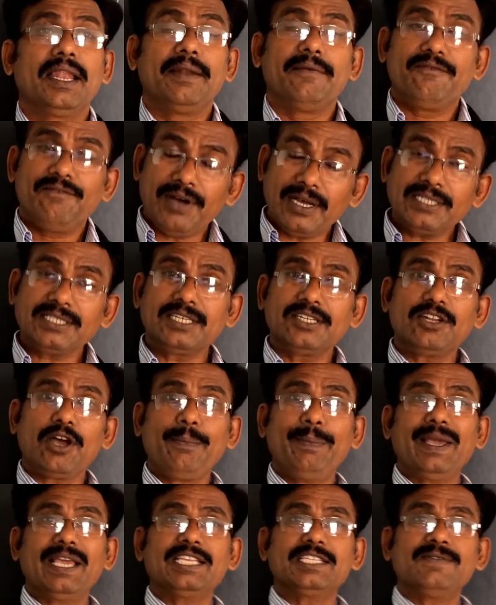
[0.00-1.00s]
First
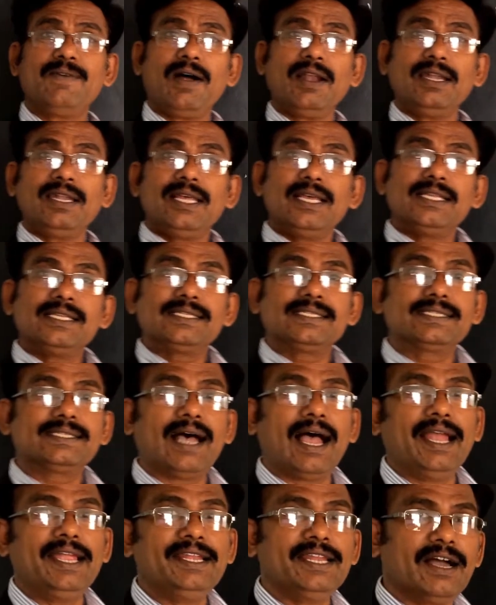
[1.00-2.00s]
topic is what?
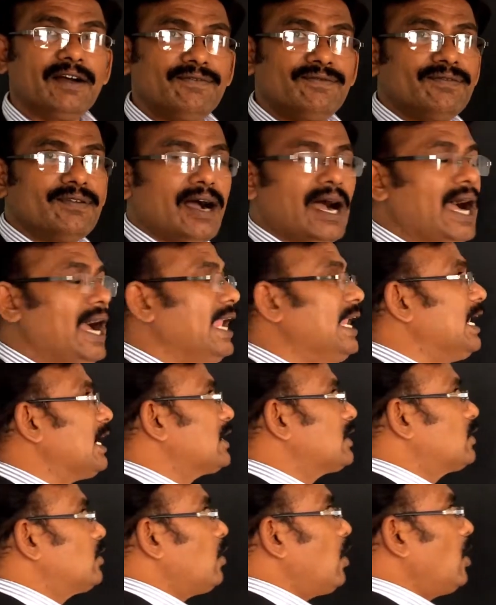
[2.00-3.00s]
Sign of
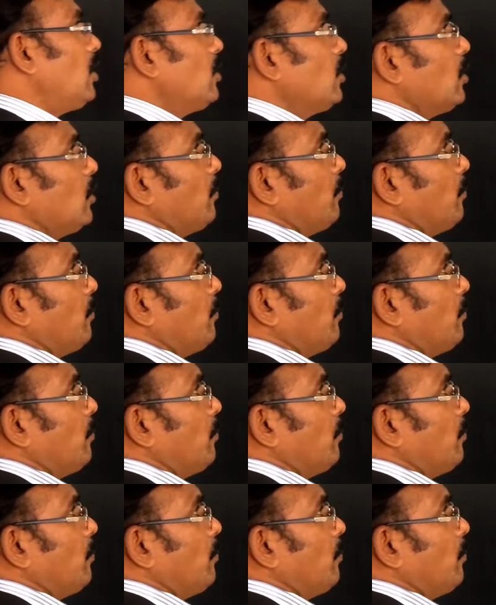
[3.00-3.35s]
electrode